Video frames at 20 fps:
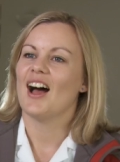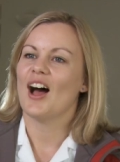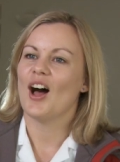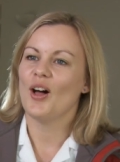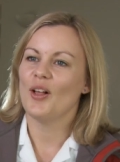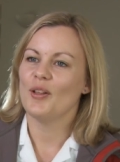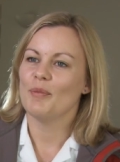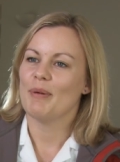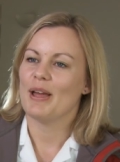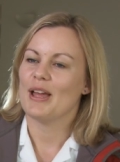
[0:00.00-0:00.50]

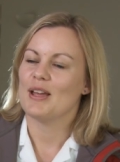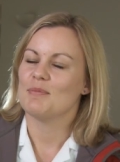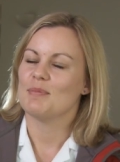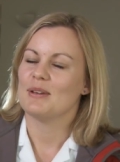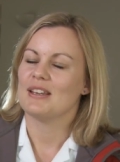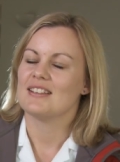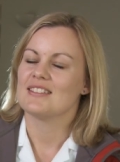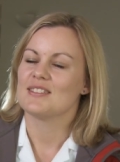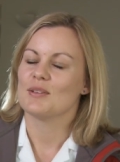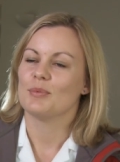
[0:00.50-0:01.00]
All
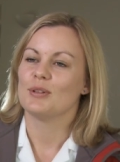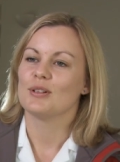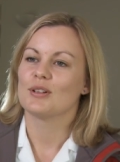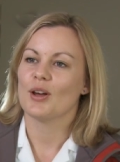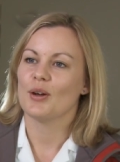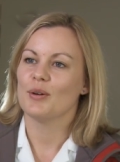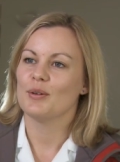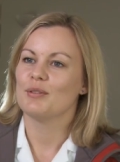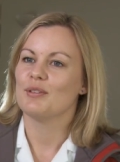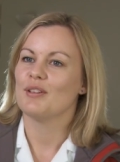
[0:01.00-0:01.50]
babies will
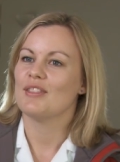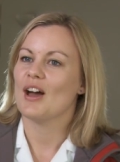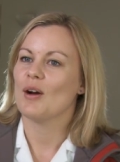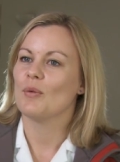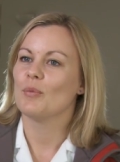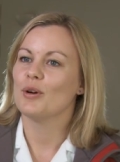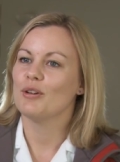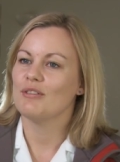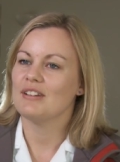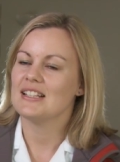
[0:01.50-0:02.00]
go through
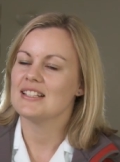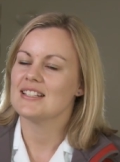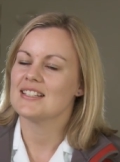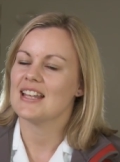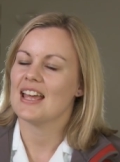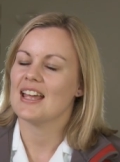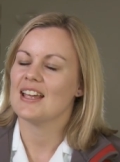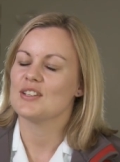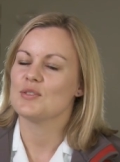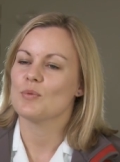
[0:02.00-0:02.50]
that worrying
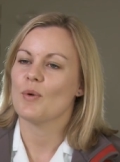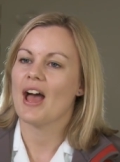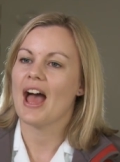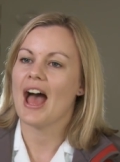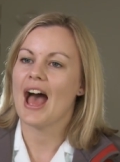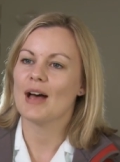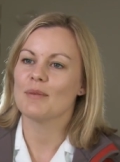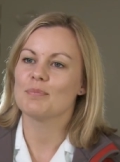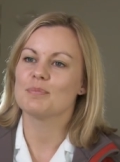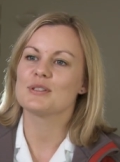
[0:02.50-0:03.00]
stage where
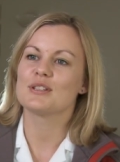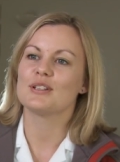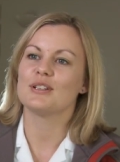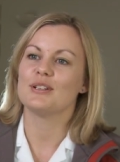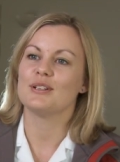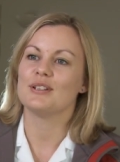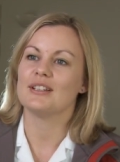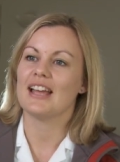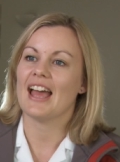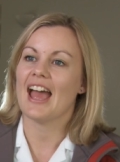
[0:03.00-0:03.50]

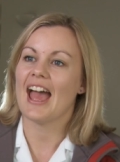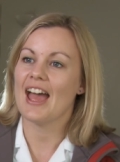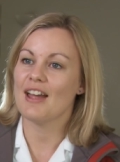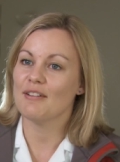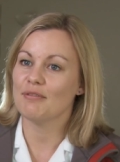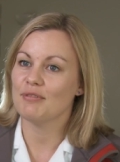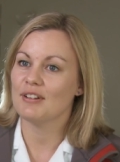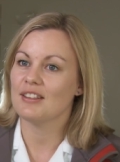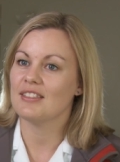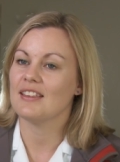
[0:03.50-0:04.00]
absolutely
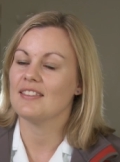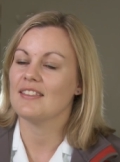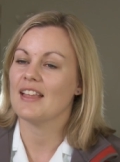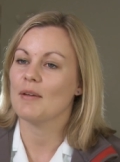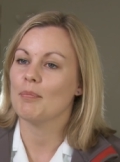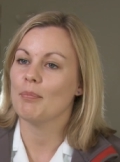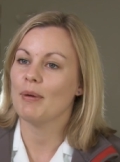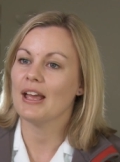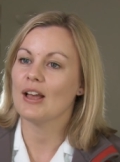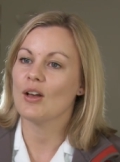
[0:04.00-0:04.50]
everything they
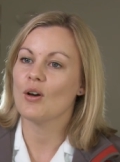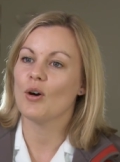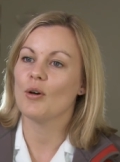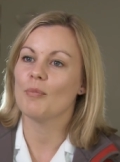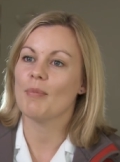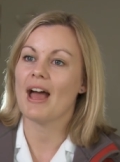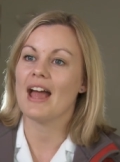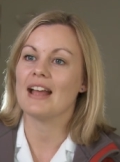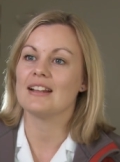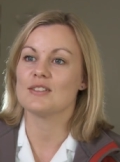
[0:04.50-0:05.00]
pick
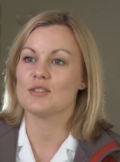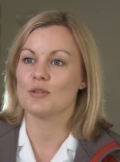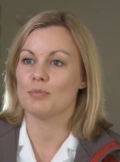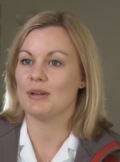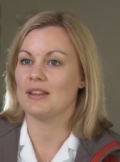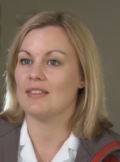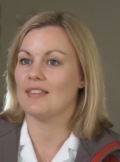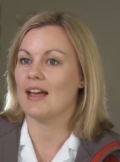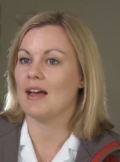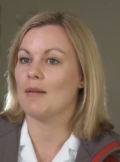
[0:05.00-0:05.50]
up ends
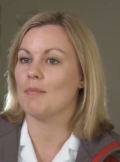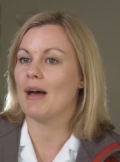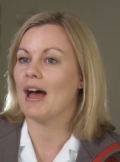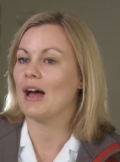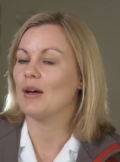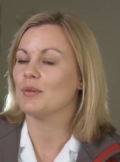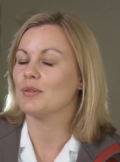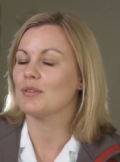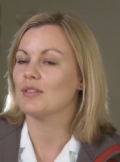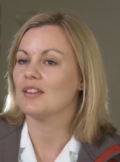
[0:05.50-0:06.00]
up in their
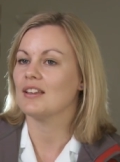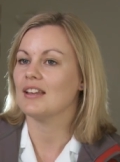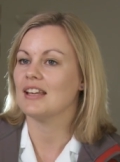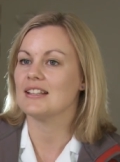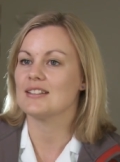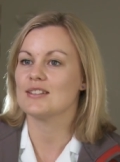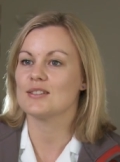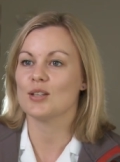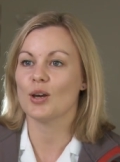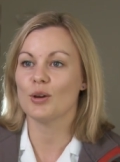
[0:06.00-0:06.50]
mouth.
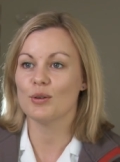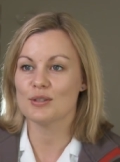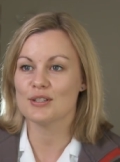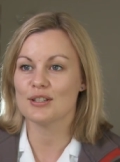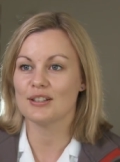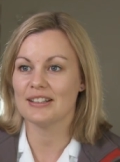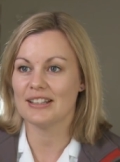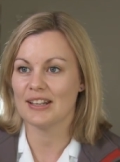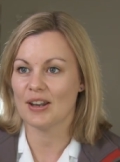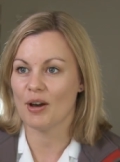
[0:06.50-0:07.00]
It's
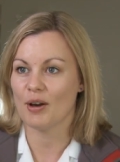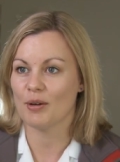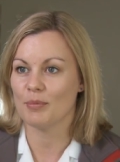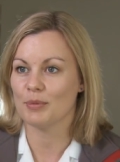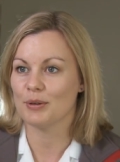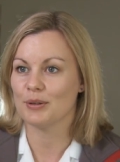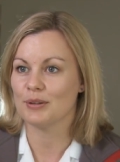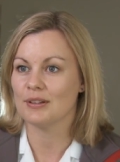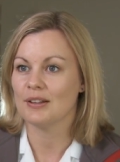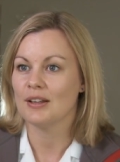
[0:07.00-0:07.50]
totally
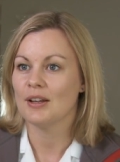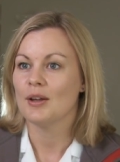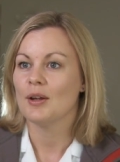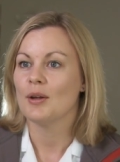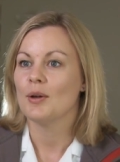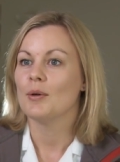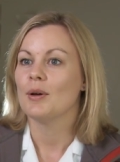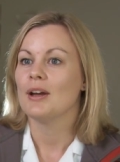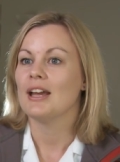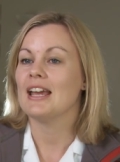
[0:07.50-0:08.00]
normal.
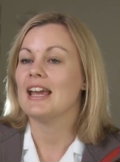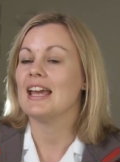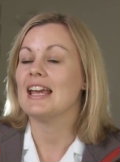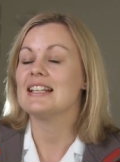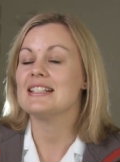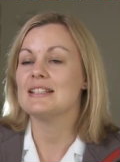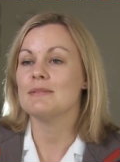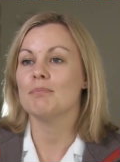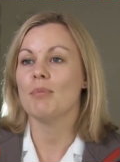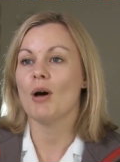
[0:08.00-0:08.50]
It
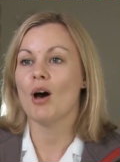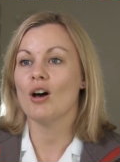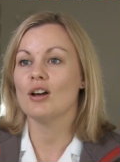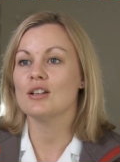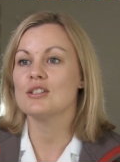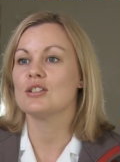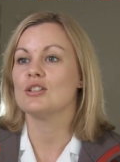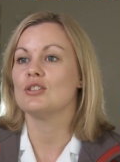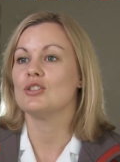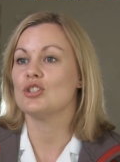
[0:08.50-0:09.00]
is
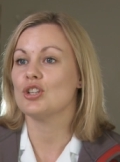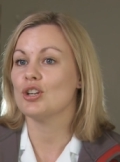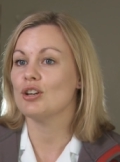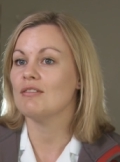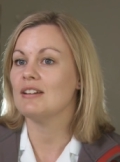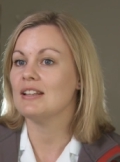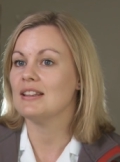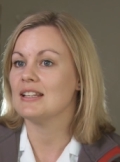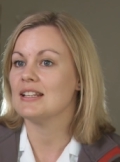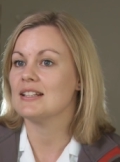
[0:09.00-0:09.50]
important
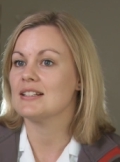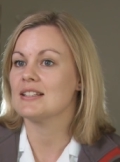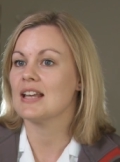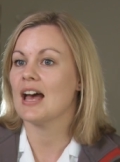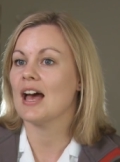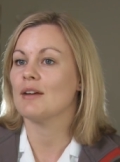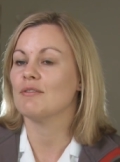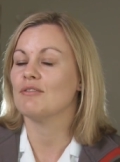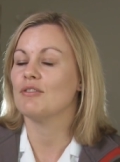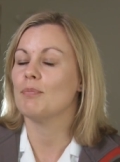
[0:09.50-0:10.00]
during this
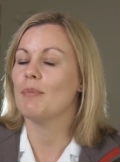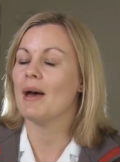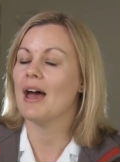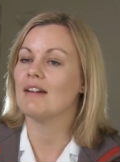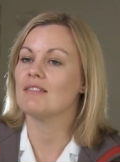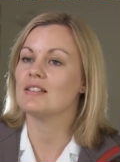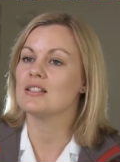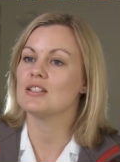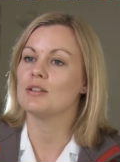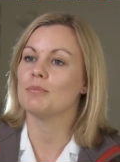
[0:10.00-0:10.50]
time for
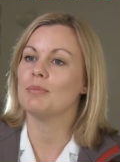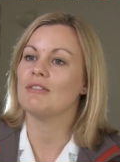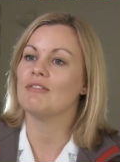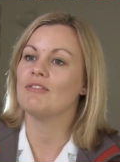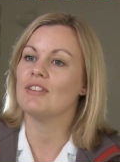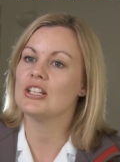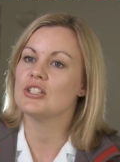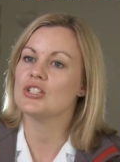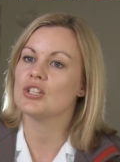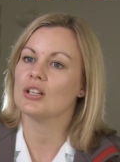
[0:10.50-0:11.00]
parents to be
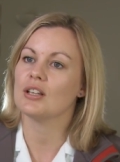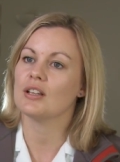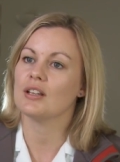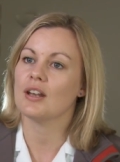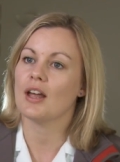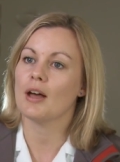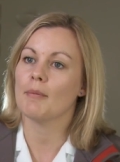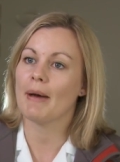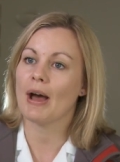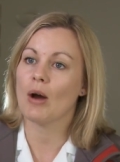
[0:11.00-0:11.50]

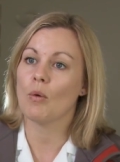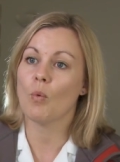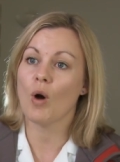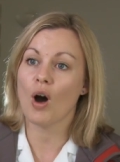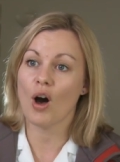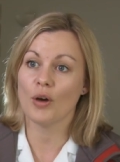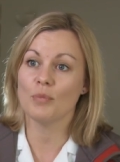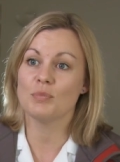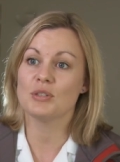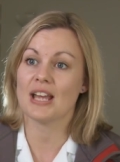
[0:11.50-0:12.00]
vigilant about
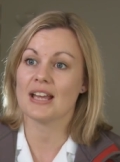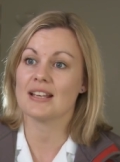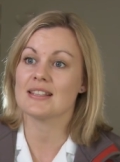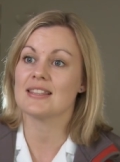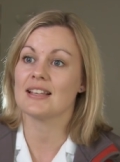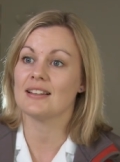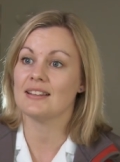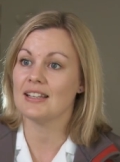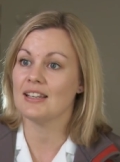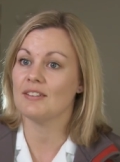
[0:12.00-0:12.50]
what objects
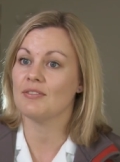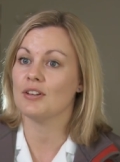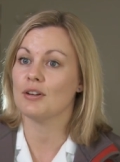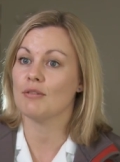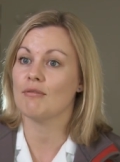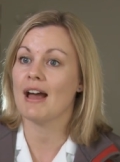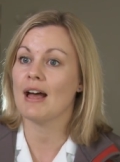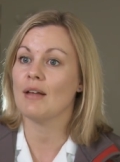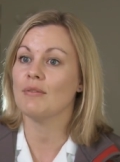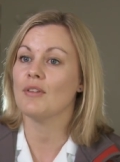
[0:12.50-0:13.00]
they're leaving
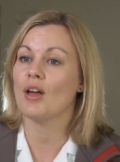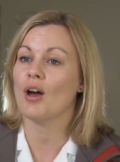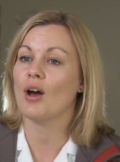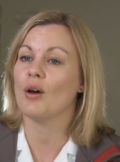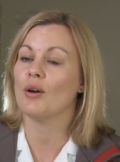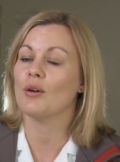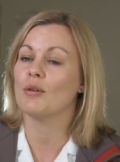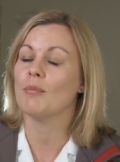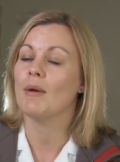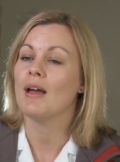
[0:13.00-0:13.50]
around the
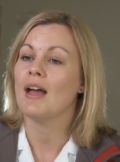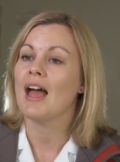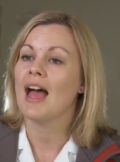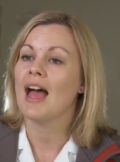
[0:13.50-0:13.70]
home